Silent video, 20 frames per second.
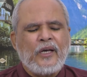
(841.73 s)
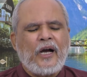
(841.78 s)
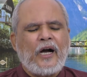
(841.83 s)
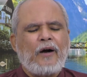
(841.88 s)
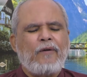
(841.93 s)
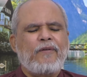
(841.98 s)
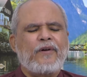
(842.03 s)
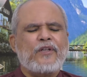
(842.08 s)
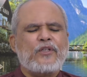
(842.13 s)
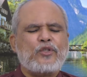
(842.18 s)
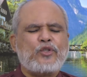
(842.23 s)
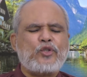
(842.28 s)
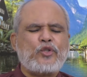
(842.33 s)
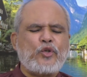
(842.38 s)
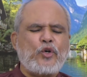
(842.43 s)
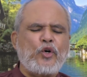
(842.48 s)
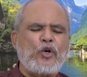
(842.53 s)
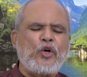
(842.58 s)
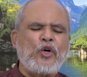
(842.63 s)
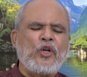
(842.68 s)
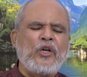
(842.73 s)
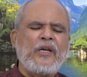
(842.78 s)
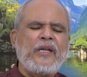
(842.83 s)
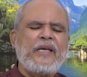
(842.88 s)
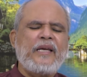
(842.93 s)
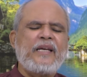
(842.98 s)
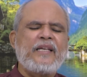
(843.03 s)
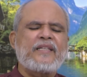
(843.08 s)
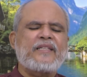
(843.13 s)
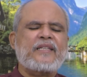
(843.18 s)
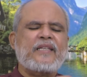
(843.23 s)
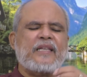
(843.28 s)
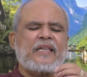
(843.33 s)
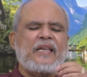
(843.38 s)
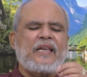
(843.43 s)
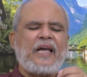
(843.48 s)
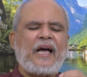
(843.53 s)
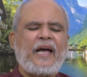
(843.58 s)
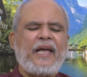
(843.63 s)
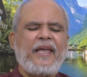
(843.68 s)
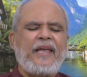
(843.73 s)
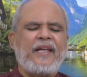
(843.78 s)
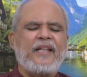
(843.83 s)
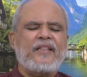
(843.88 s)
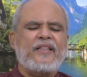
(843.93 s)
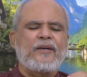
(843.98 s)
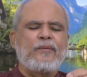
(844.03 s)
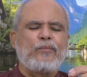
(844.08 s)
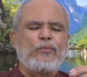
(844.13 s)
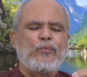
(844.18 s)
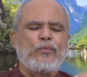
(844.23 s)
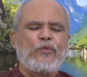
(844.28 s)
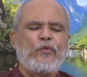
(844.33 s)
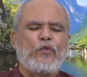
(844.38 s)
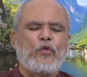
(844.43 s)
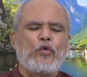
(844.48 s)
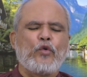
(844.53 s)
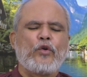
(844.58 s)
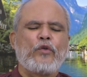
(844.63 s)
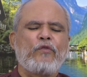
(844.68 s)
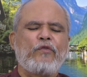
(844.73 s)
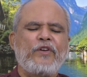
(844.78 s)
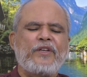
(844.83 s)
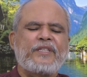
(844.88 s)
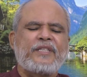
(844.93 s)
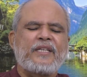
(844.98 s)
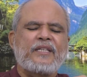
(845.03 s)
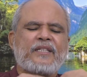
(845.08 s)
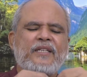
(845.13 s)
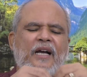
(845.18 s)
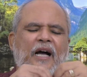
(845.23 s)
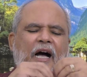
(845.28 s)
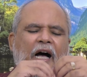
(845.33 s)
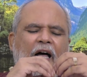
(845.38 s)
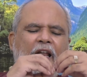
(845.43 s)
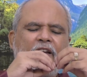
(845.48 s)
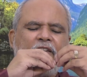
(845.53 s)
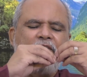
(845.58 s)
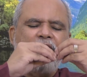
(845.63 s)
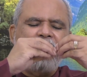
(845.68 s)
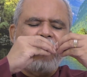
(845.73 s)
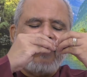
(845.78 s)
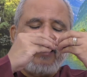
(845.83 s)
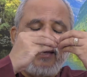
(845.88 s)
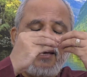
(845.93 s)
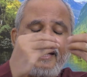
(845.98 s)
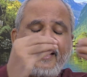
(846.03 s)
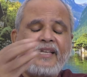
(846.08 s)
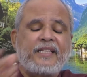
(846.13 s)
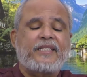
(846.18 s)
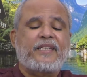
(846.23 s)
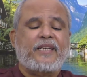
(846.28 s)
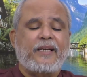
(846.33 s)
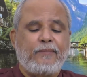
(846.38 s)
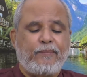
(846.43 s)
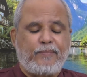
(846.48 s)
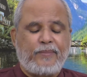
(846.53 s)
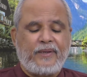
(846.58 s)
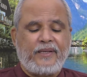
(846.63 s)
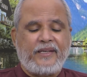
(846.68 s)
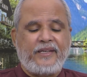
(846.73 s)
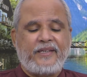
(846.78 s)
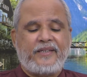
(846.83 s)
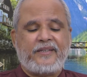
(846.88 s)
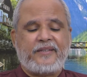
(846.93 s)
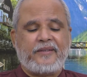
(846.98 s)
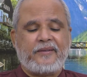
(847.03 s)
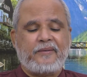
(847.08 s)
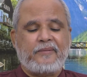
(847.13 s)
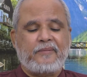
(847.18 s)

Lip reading: Our soul is like the moon which is always complete.